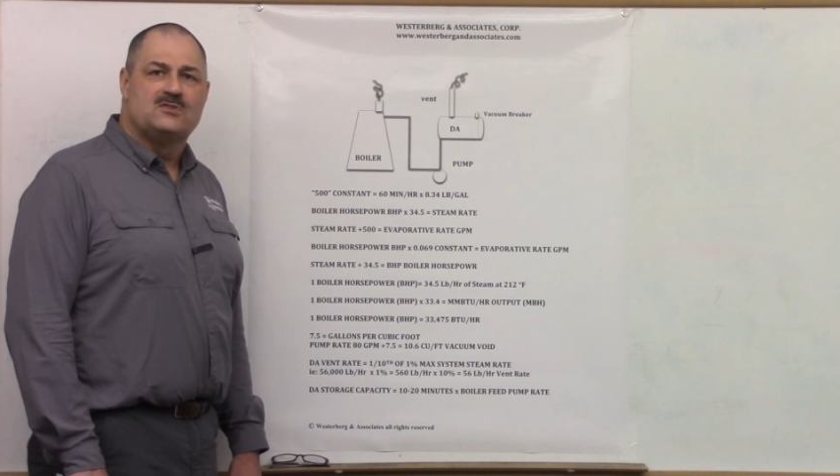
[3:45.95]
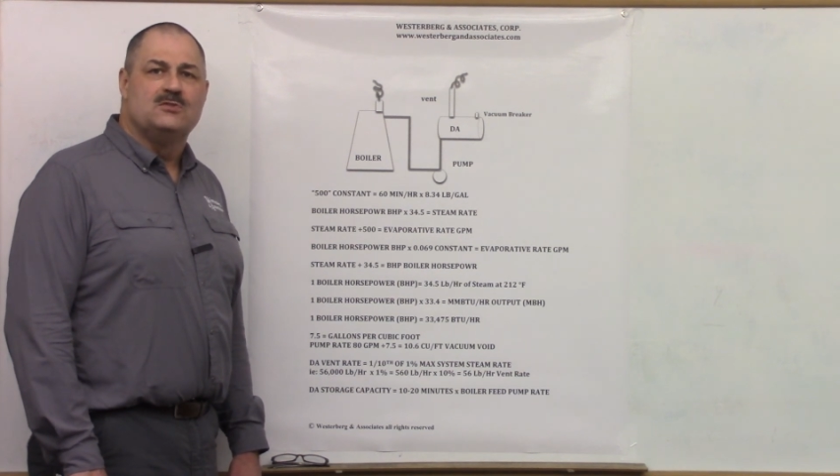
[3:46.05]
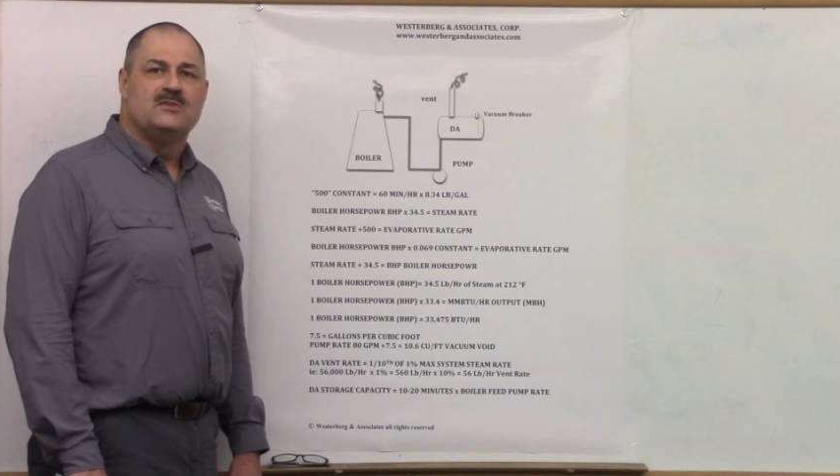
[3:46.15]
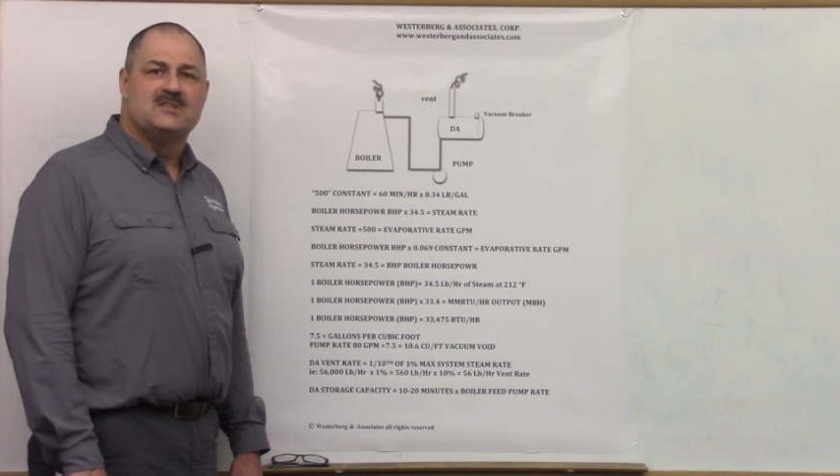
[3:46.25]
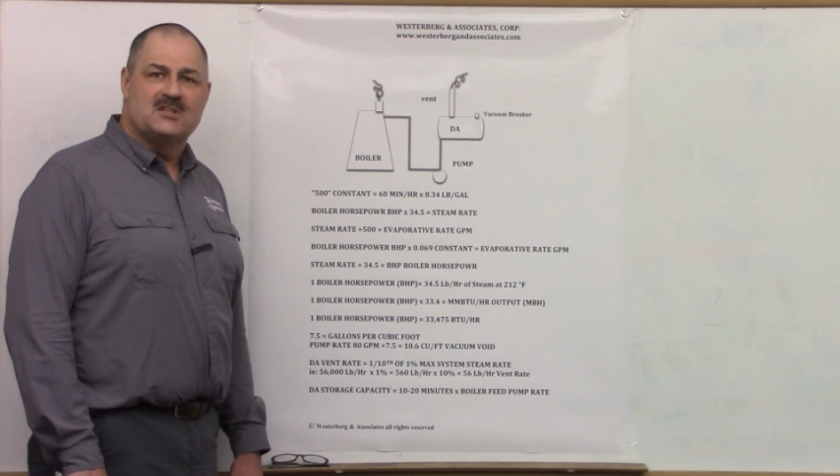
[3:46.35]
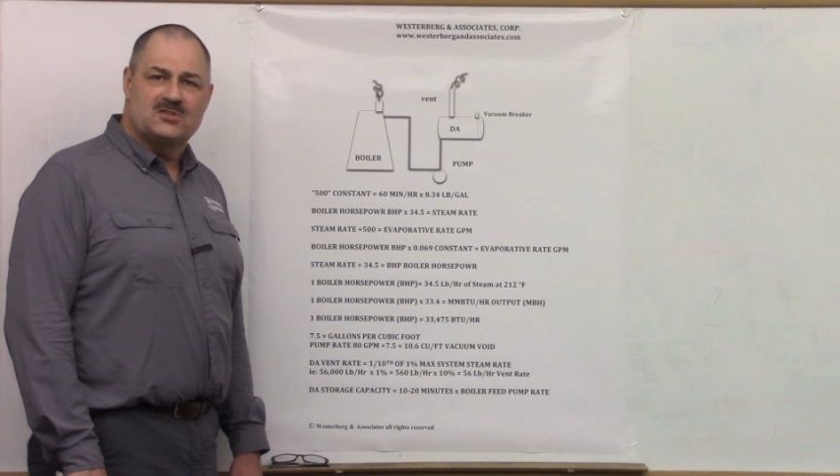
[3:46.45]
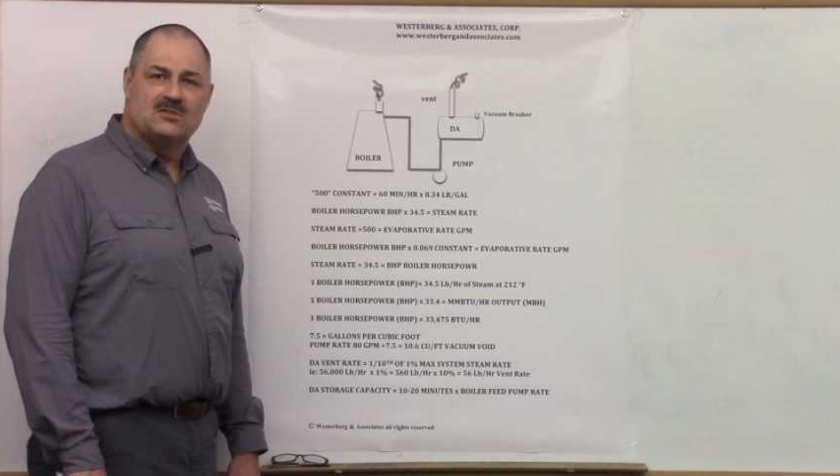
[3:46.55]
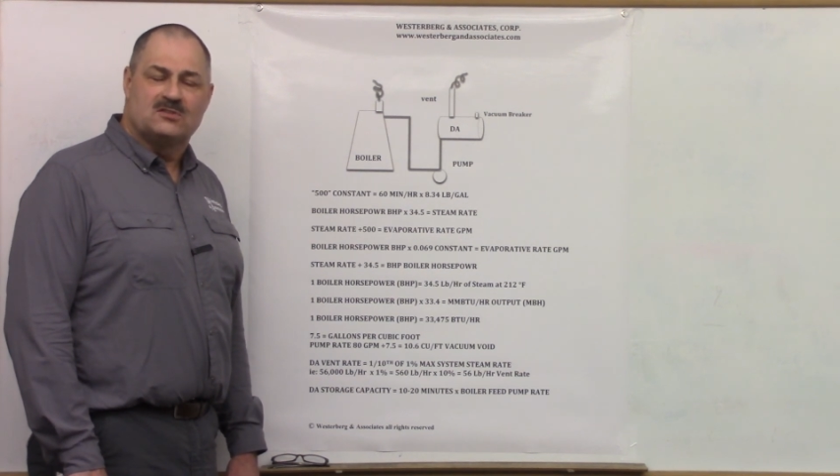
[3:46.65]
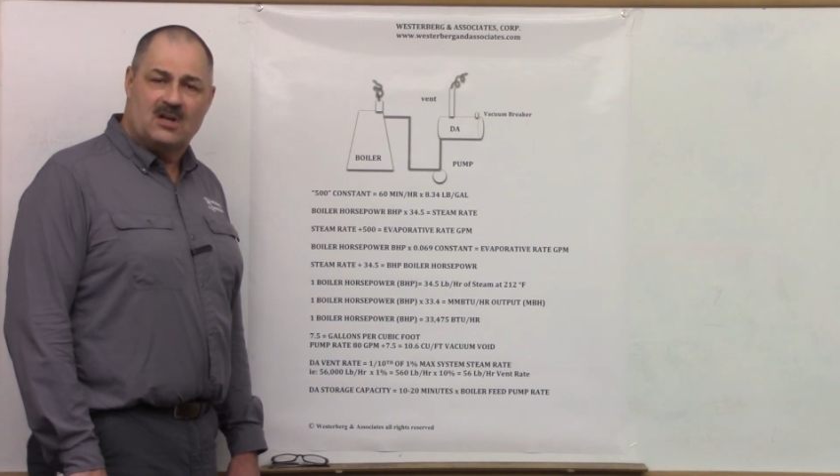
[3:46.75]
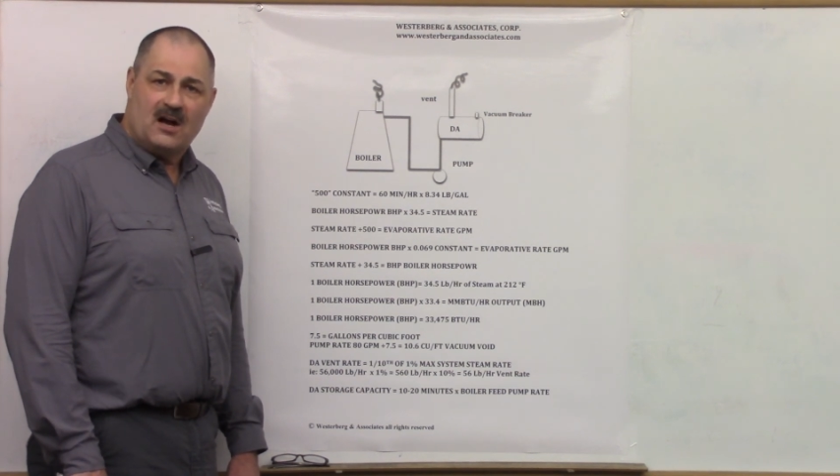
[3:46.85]
to
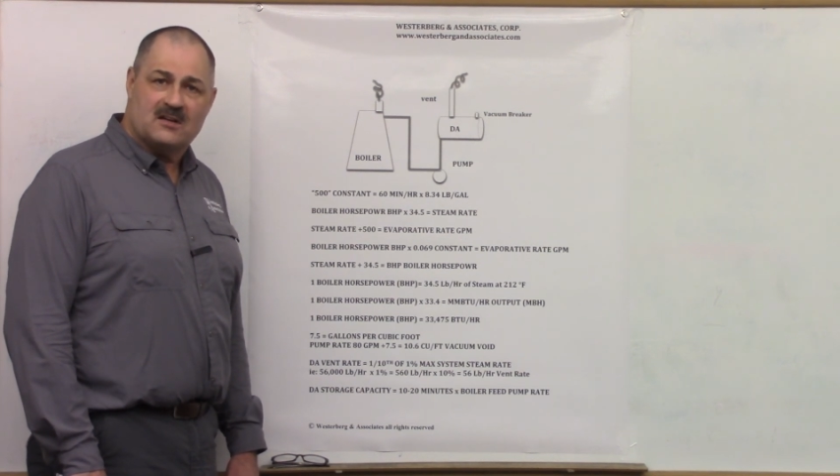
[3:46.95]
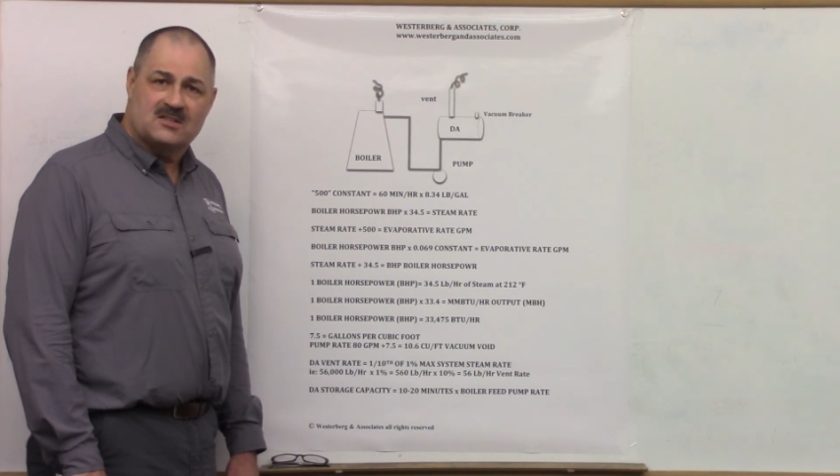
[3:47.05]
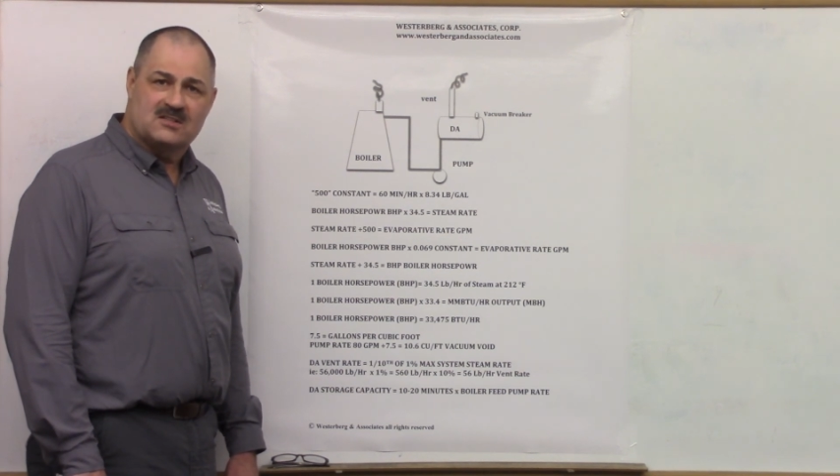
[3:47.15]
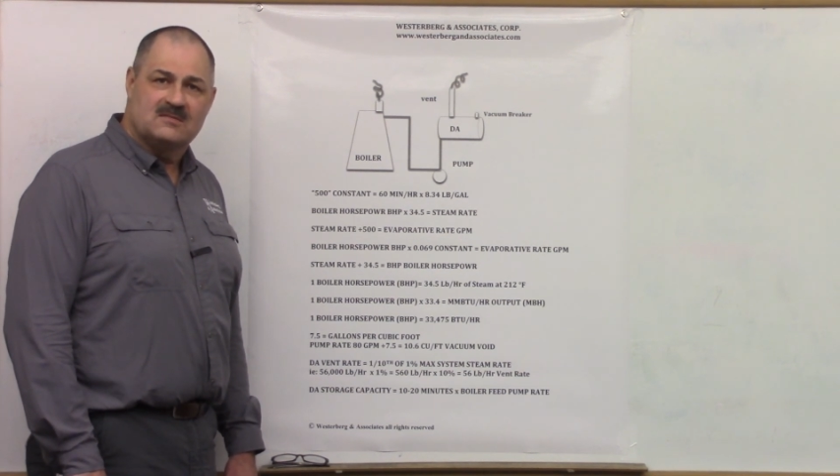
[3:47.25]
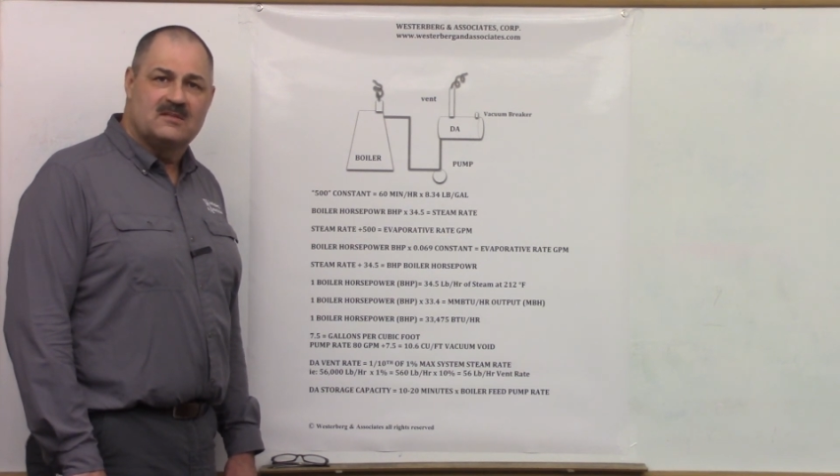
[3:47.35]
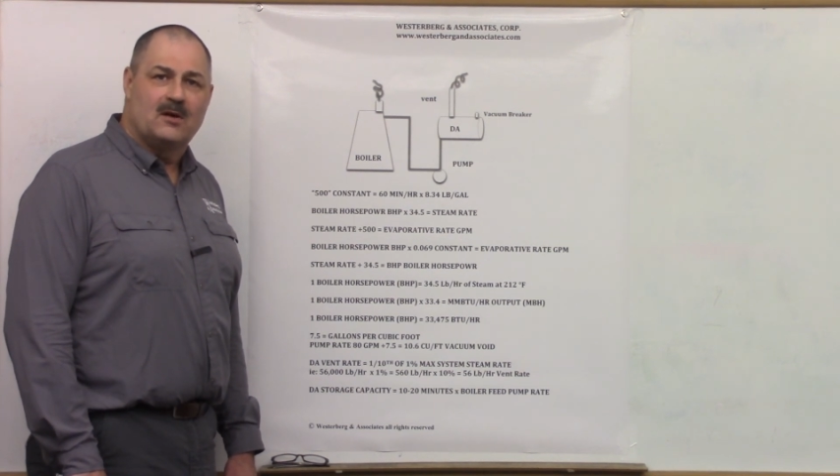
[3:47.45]
additional talks